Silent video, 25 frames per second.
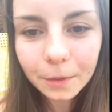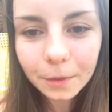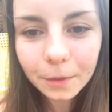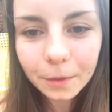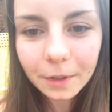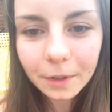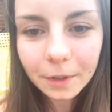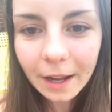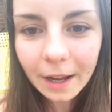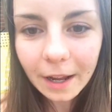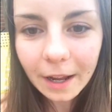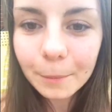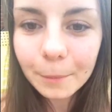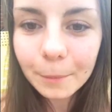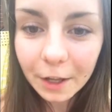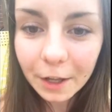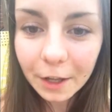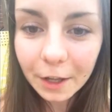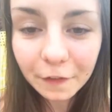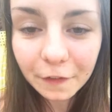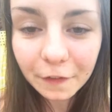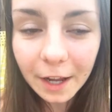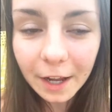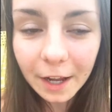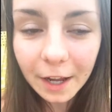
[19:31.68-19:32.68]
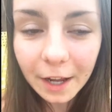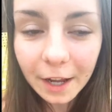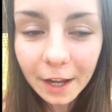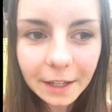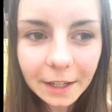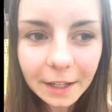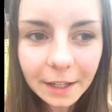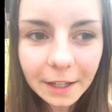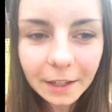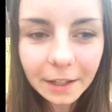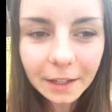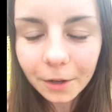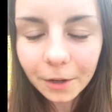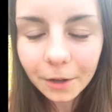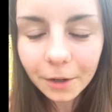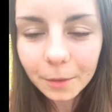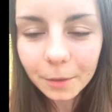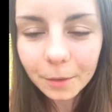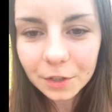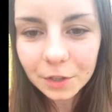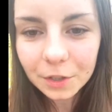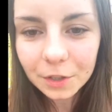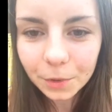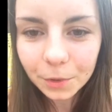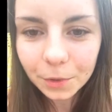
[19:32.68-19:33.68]
am lacking on
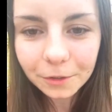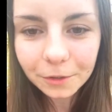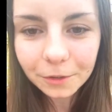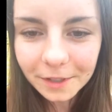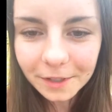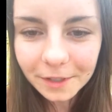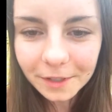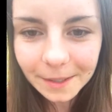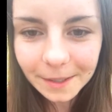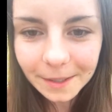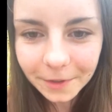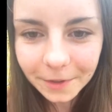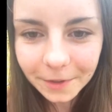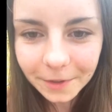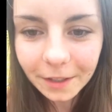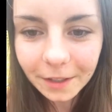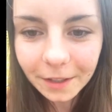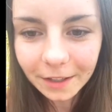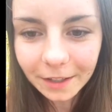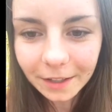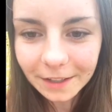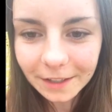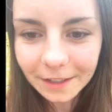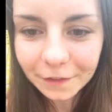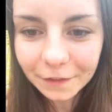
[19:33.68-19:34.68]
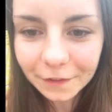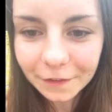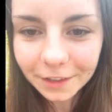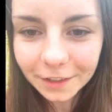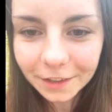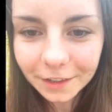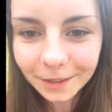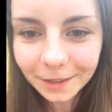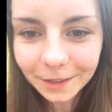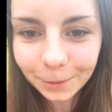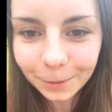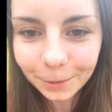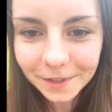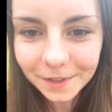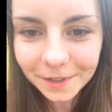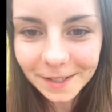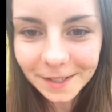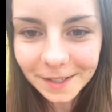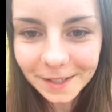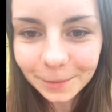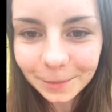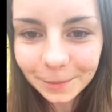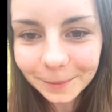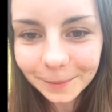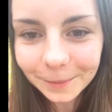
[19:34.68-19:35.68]
B12 or something, I definitely will
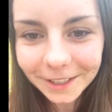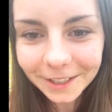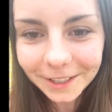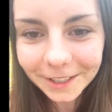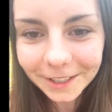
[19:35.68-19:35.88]
supplement.